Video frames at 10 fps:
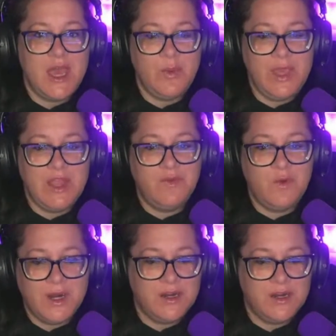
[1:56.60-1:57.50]
we had
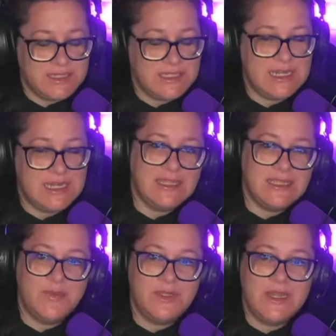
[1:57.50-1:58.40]
468
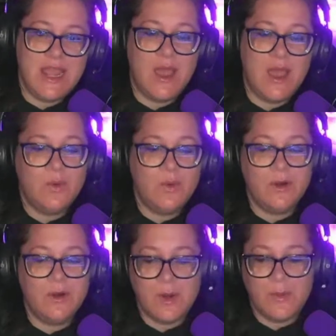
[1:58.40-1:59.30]
subs, and now
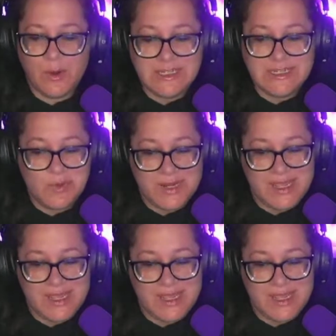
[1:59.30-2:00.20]
we're approaching
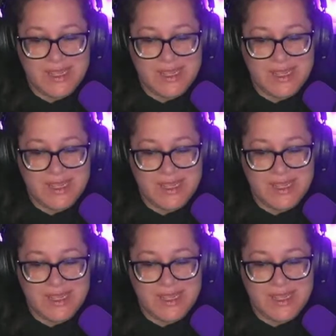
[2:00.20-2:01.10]
2,800. So
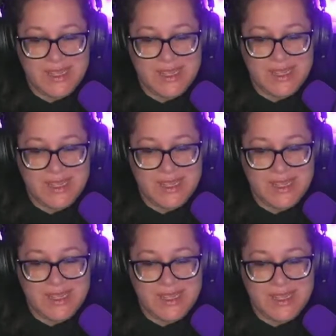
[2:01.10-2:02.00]
it's really, really
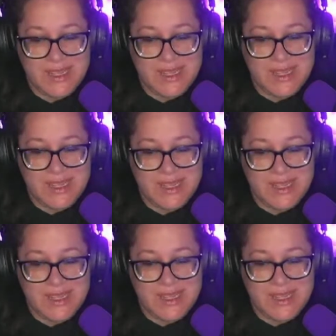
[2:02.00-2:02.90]
cool to kind of see the
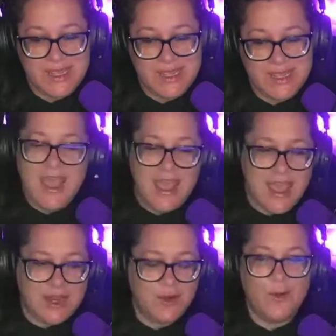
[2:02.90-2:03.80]
growth and
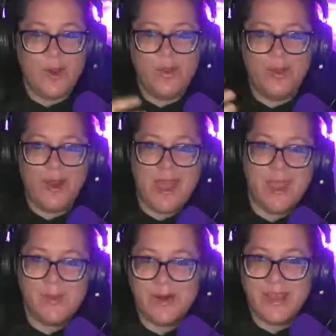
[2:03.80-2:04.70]
kind of grow the
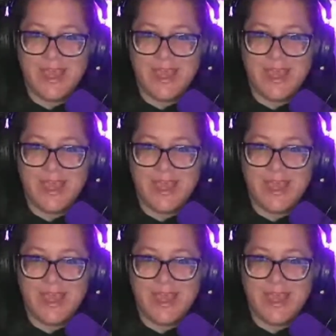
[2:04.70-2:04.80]
Kyber